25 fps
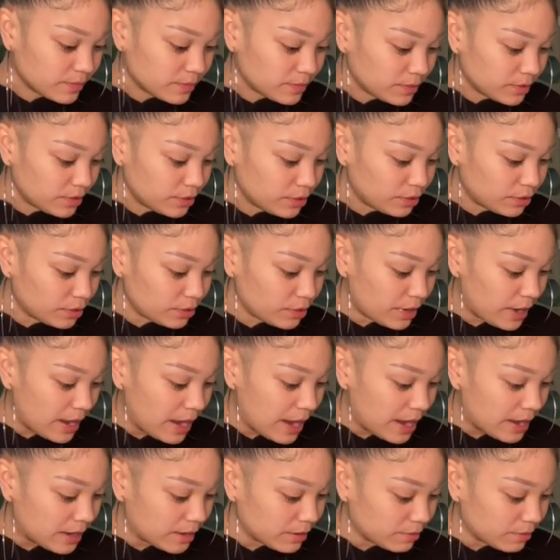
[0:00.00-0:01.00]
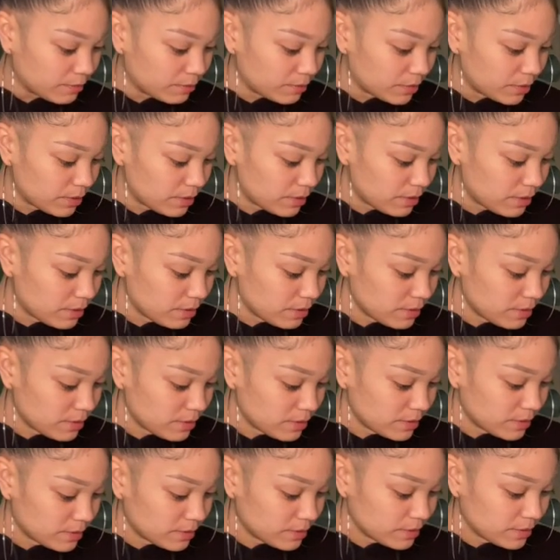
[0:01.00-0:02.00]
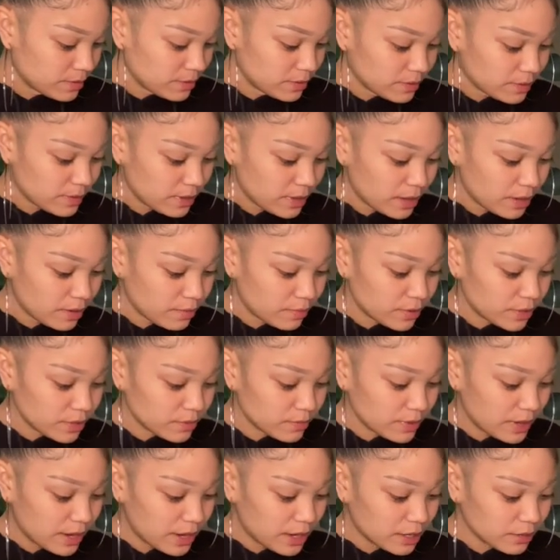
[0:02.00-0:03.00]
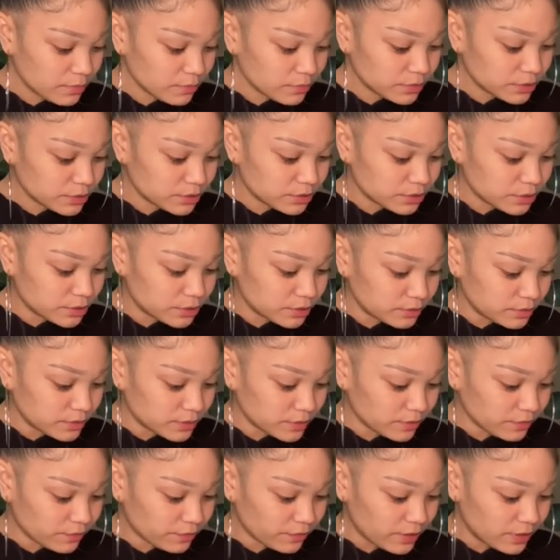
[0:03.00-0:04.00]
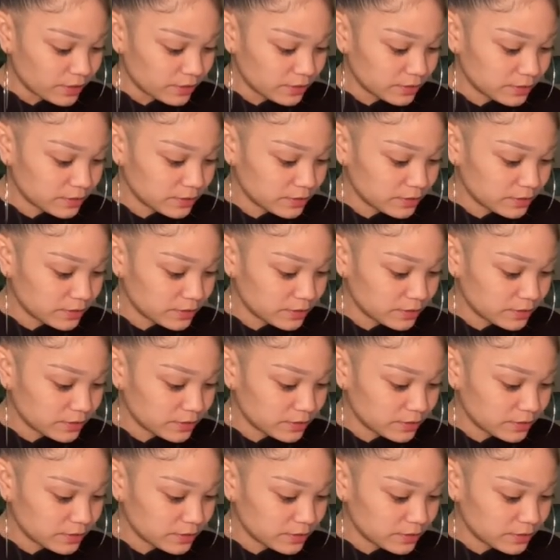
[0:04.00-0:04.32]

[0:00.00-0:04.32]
your animal. I wonder what animals you're choosing, friends.